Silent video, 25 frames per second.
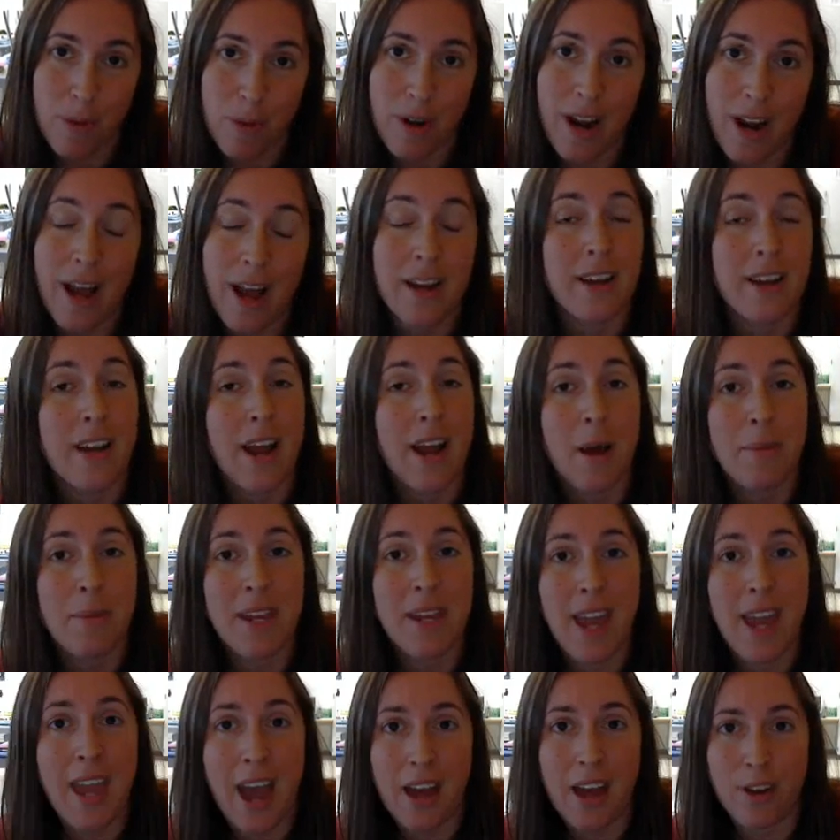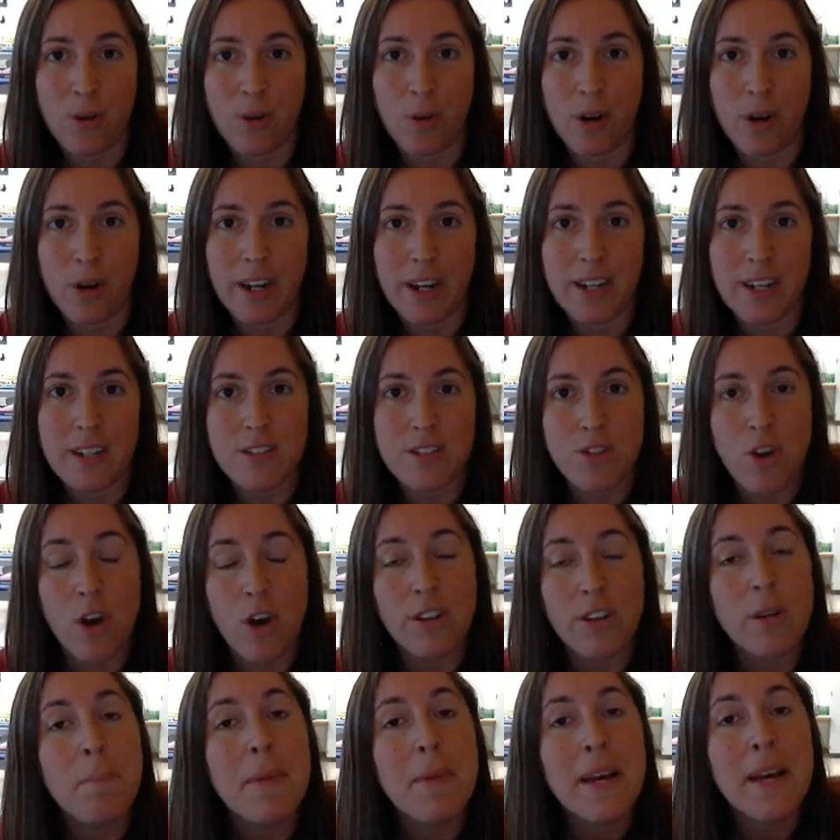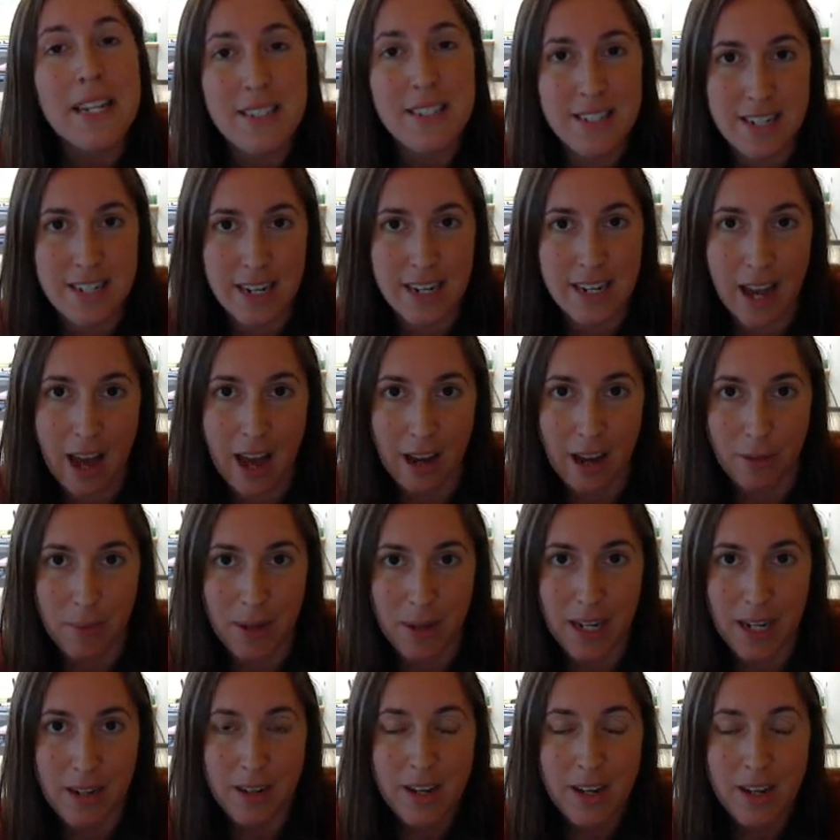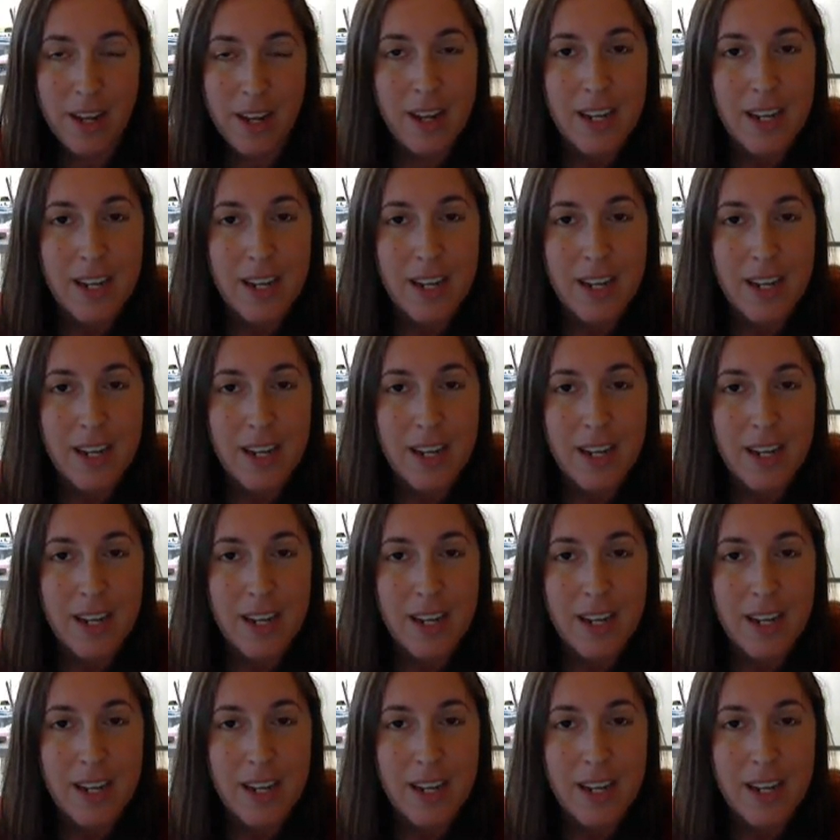or economic category is called a mixed economy.